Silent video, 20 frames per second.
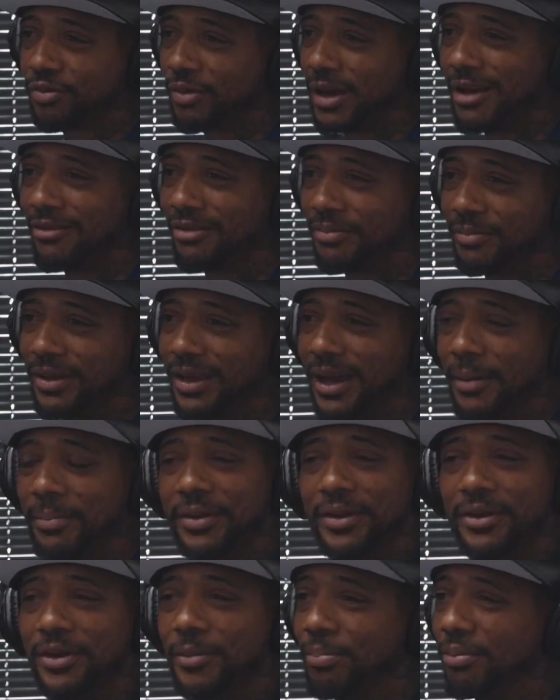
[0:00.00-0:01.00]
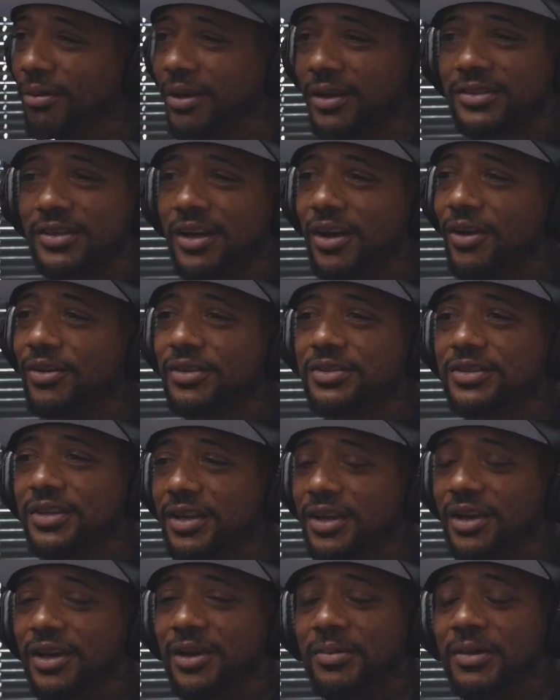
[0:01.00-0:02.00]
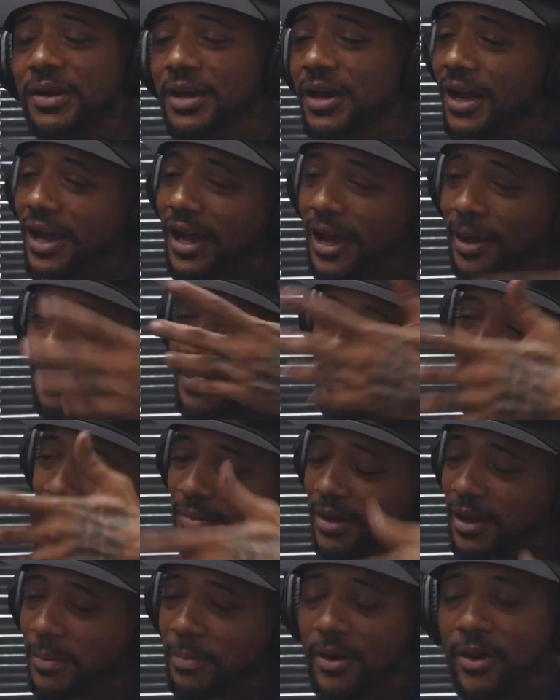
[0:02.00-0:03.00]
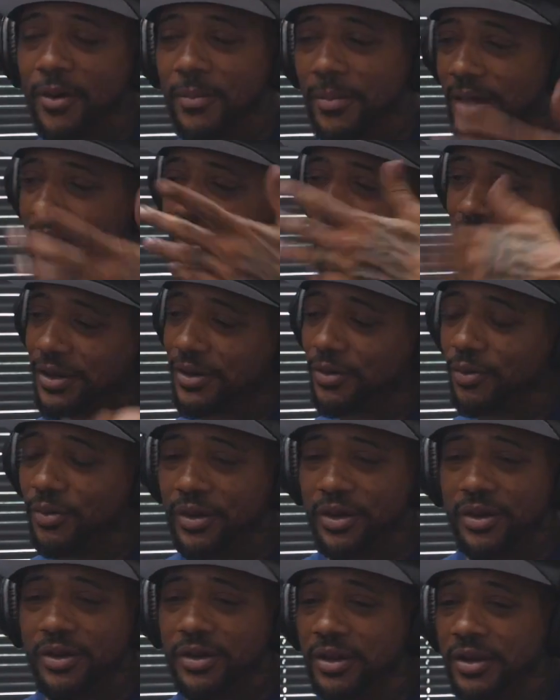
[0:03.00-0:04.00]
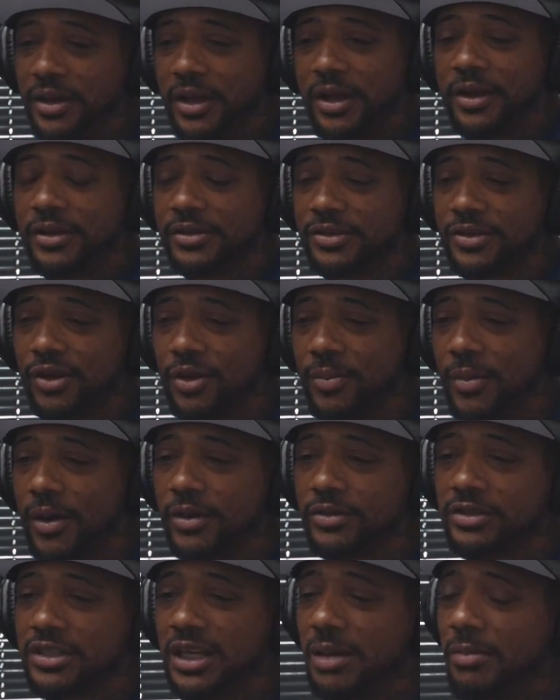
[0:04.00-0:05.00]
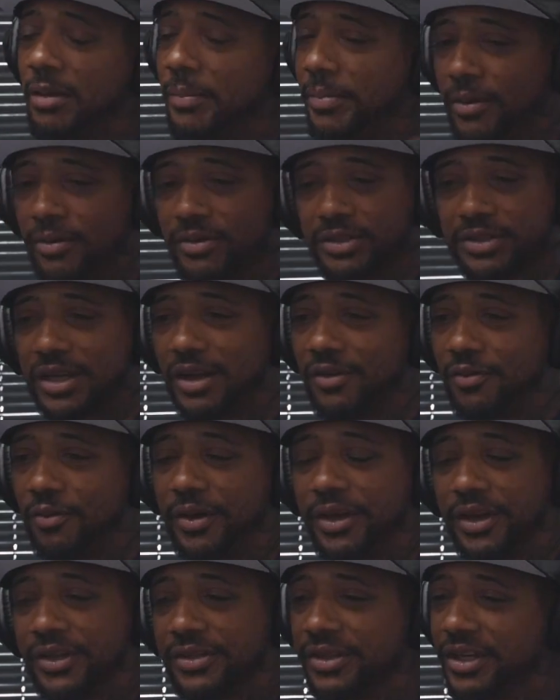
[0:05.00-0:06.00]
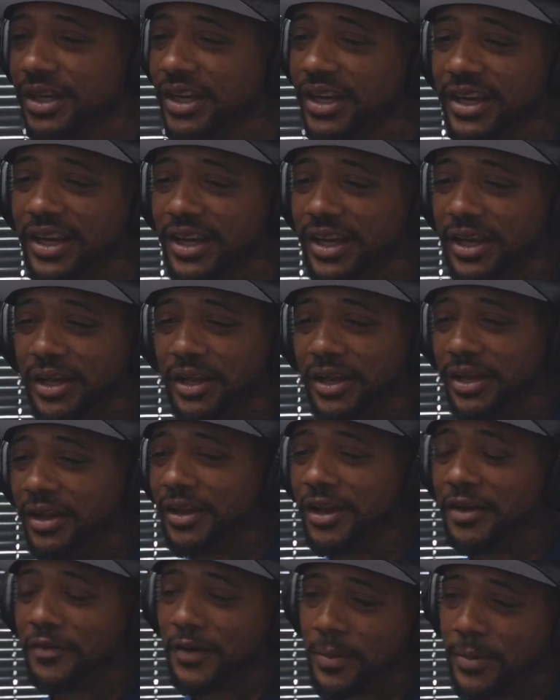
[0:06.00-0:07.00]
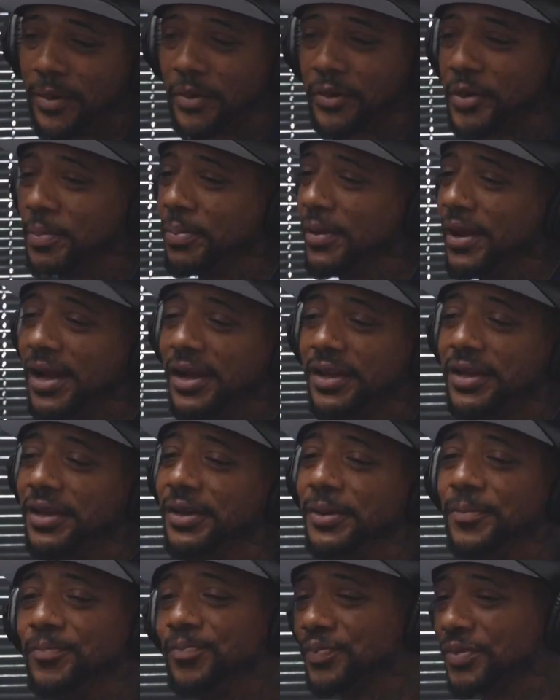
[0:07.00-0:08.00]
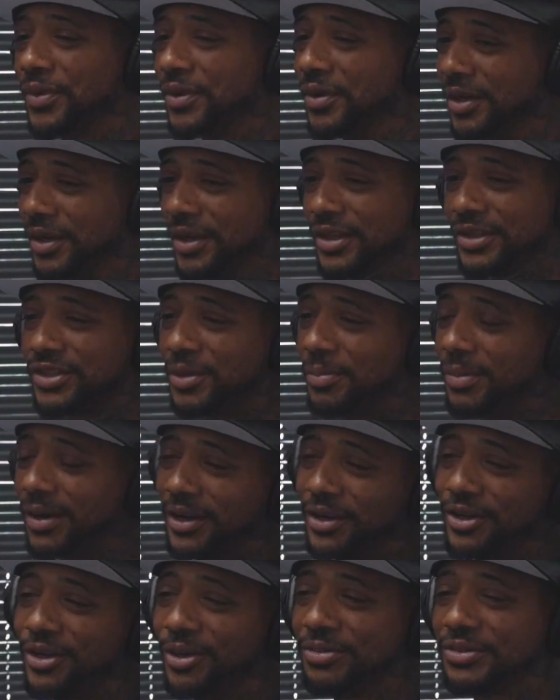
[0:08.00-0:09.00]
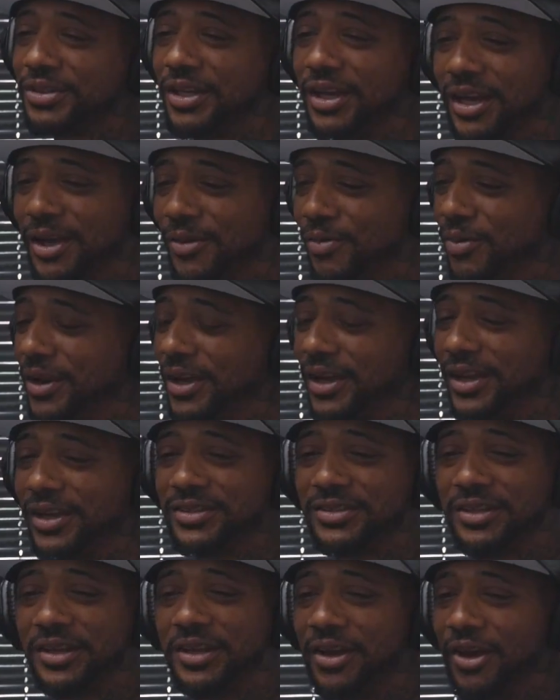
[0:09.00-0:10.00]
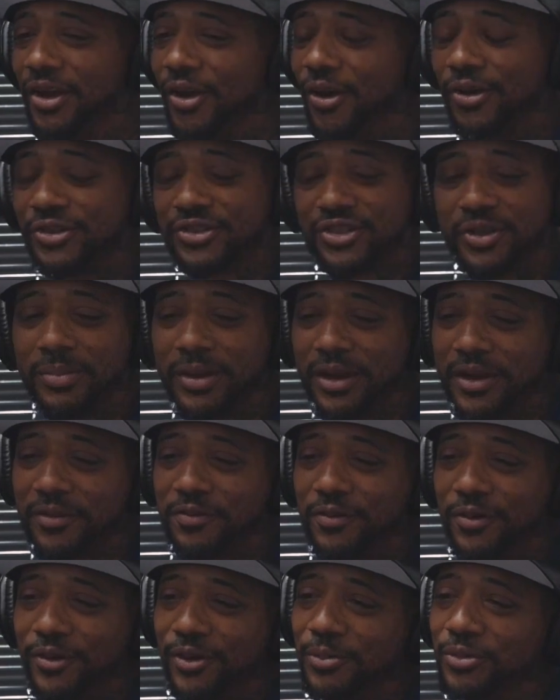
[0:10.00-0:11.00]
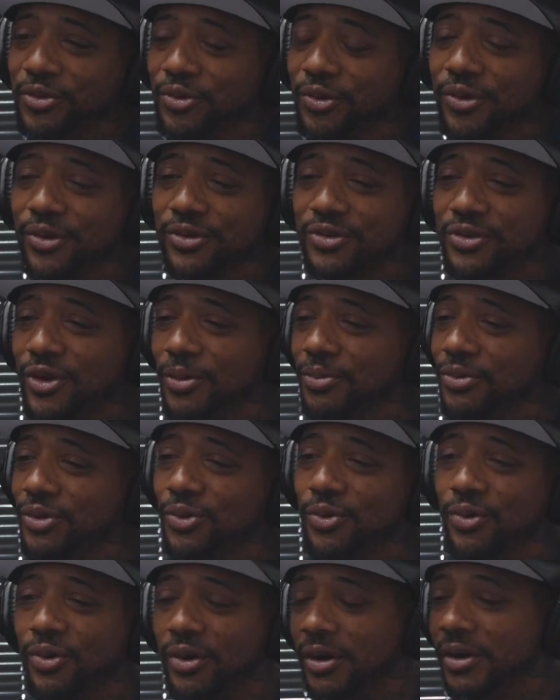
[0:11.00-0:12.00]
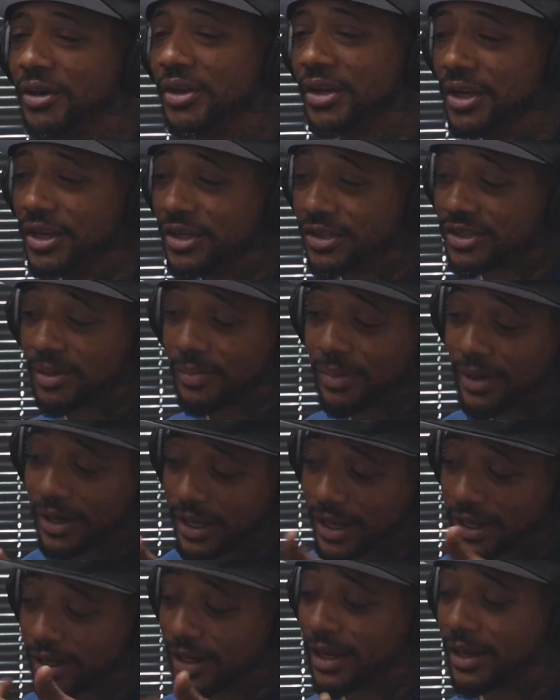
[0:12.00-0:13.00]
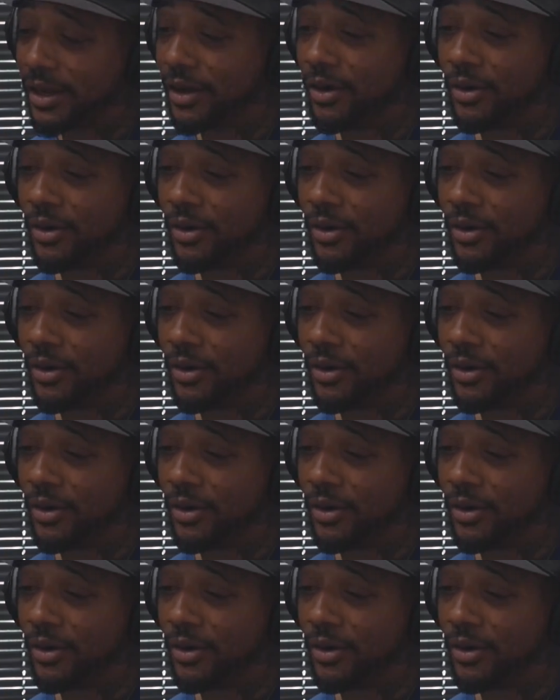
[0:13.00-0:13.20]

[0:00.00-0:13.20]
ride with me. I be in the bricks all the time. I be on my end in Acres Home all the time. I be on the Southwest. And if I'm on the block and somebody come sideways or somebody full of them drugs come through or somebody act like,